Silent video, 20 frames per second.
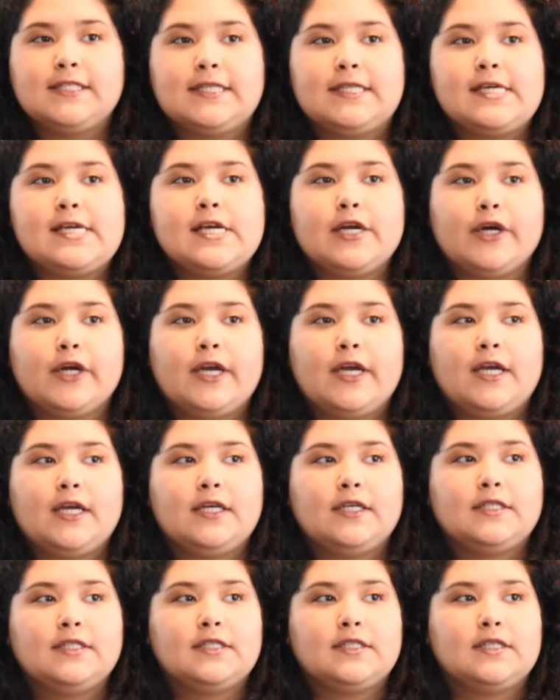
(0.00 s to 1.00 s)
and
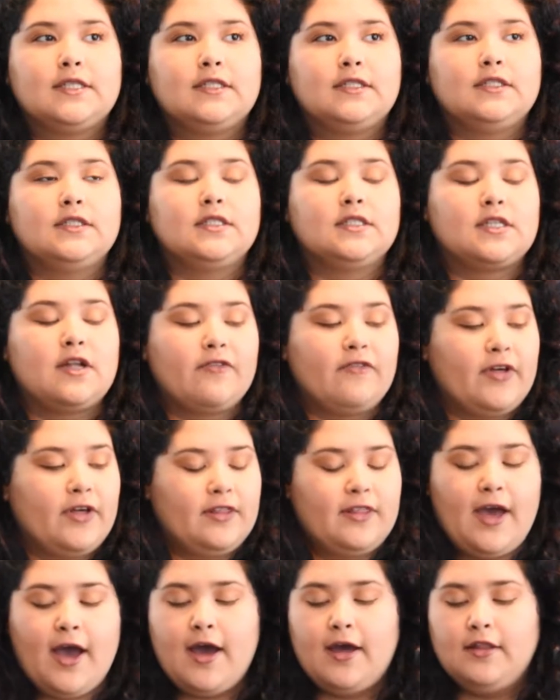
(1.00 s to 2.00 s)
earrings and stuff like
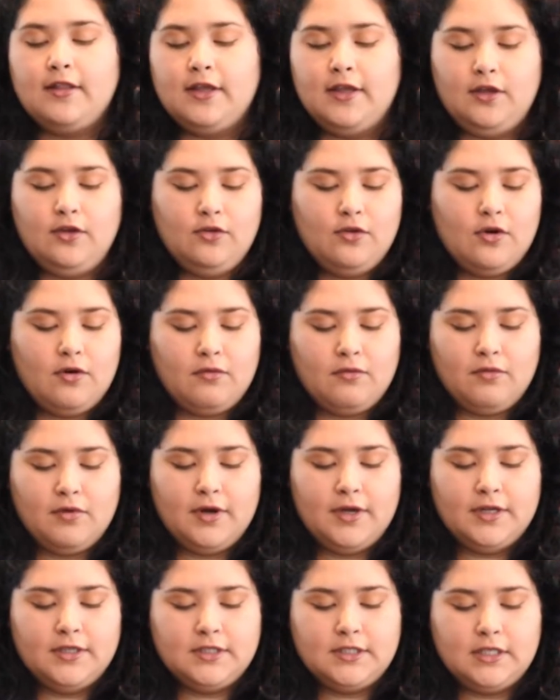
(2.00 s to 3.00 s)
that you don't
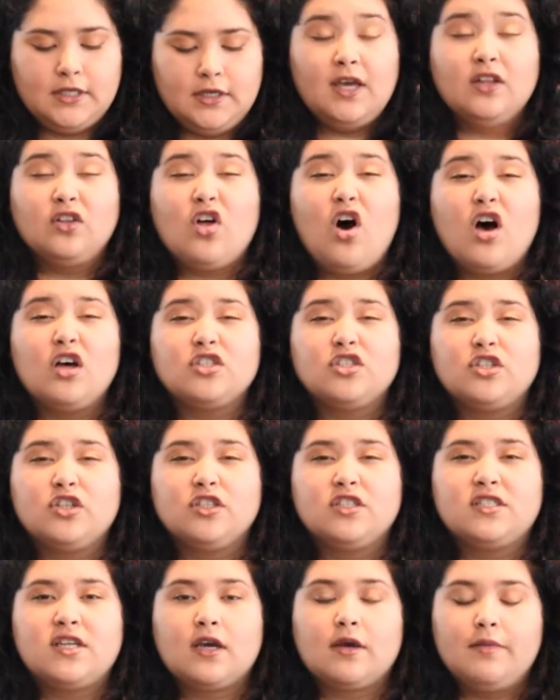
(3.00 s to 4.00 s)
want to get lost or
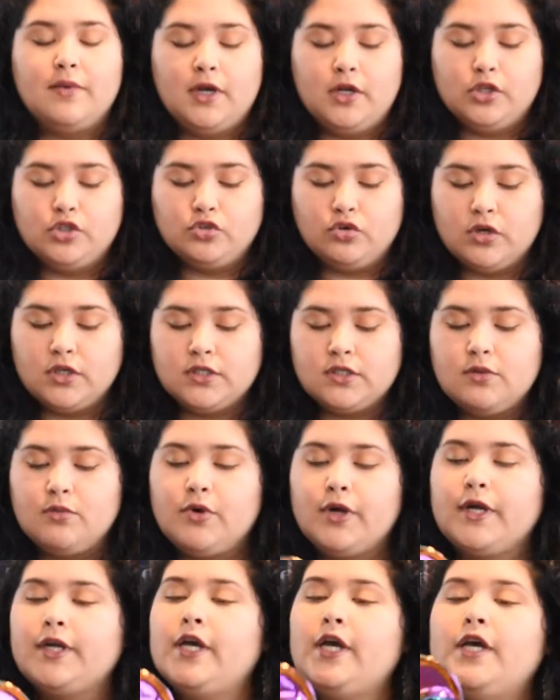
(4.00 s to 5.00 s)
stick them in a drawer
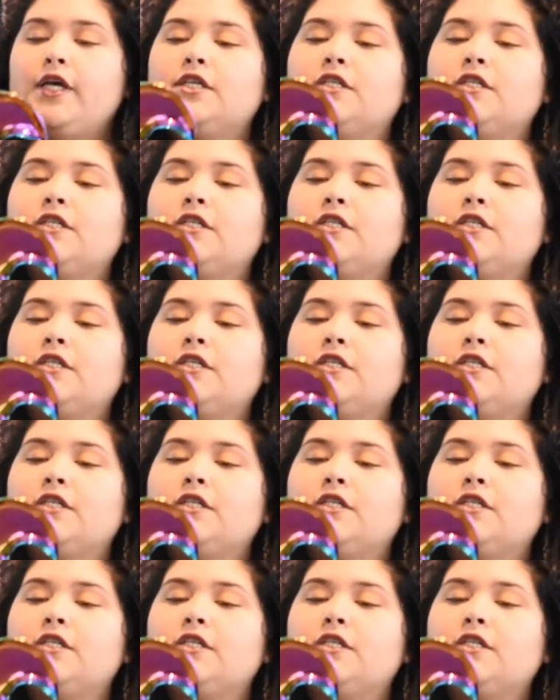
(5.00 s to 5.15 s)
somewhere.